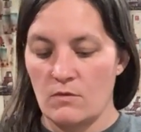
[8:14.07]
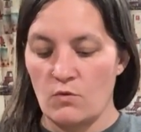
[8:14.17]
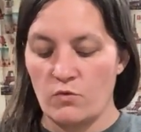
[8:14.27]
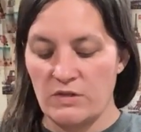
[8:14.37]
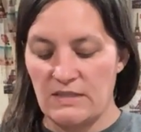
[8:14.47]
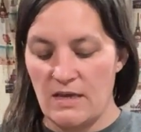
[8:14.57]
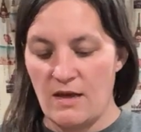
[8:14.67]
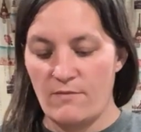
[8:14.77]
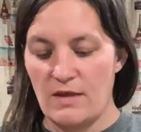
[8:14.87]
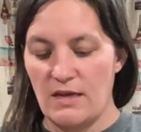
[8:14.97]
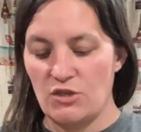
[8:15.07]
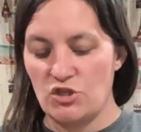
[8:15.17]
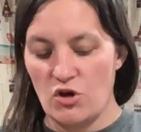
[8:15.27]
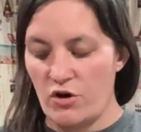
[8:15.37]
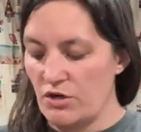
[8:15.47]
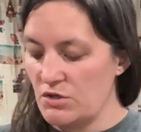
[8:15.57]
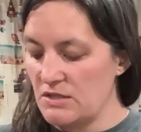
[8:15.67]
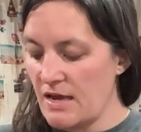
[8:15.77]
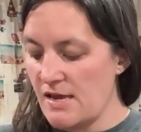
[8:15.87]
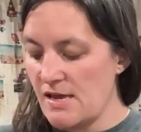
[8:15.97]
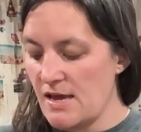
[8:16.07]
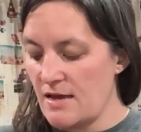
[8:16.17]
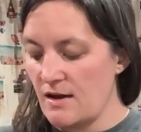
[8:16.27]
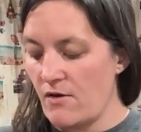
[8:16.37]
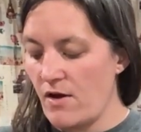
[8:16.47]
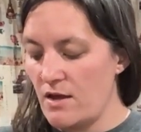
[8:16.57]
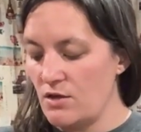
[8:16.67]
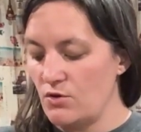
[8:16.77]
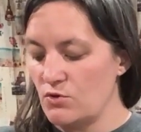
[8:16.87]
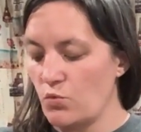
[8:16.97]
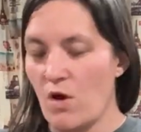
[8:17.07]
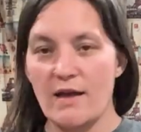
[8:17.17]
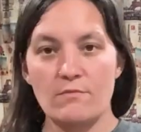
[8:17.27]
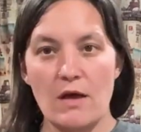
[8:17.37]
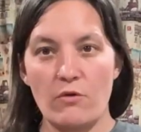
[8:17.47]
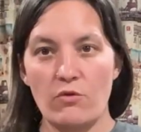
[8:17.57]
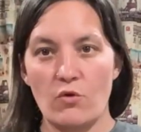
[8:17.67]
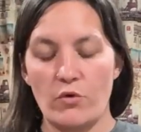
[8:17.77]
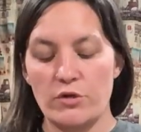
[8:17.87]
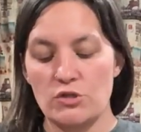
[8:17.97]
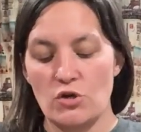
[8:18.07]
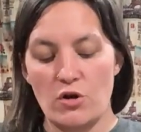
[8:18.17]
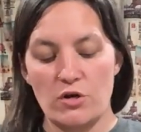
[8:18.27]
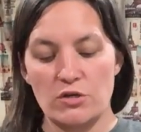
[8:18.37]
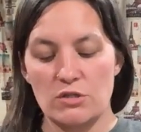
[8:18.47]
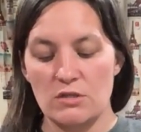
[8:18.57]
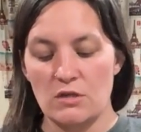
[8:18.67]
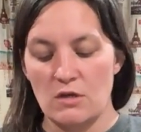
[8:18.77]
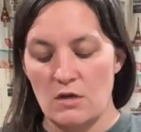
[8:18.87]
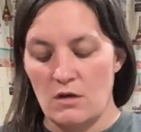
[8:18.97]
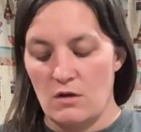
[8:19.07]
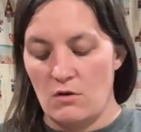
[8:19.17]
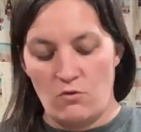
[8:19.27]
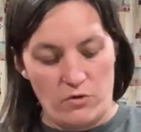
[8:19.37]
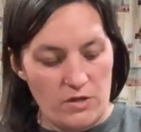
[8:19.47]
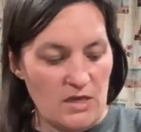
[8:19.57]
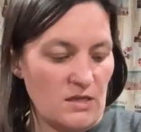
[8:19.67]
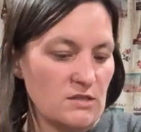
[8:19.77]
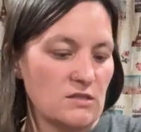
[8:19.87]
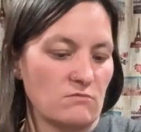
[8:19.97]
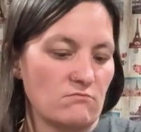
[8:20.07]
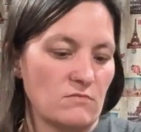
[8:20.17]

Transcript: we'll see how many jars I get. Now I use wide mouth quart jars, or these